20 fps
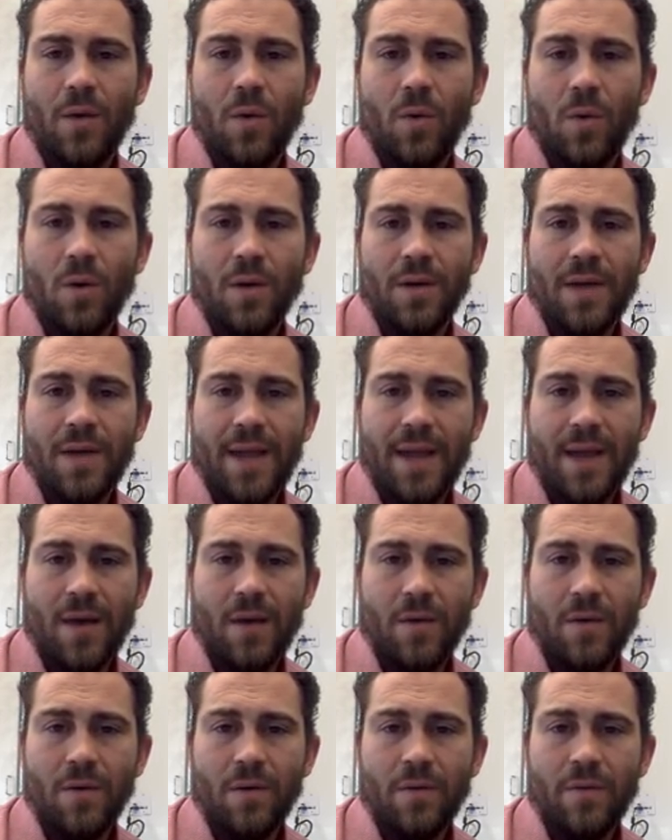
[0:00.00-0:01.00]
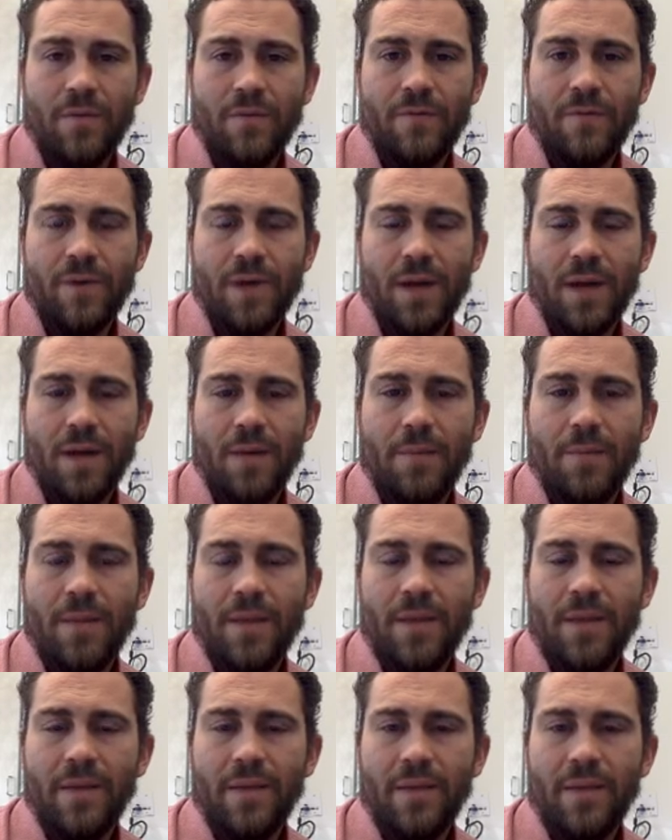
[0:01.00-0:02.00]
or down from
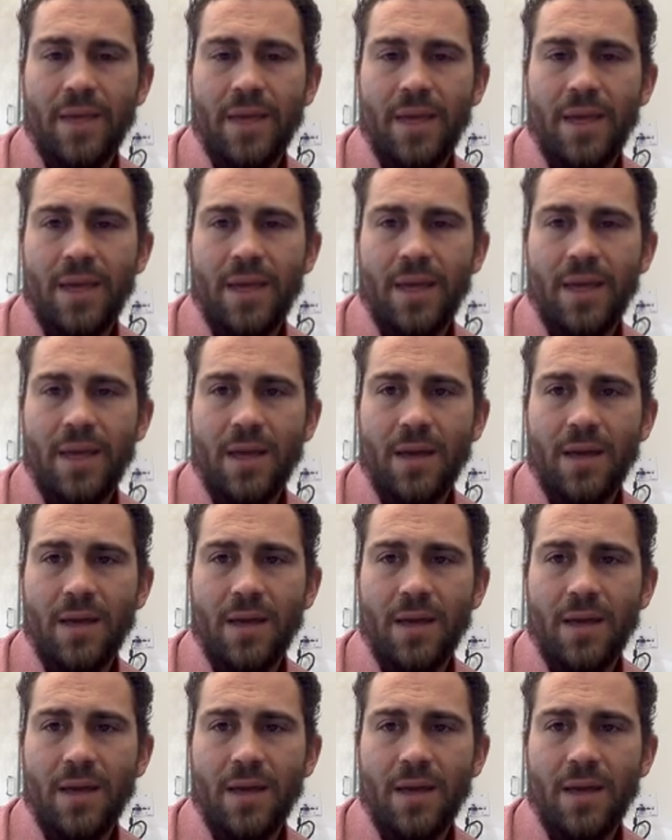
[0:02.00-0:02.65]
the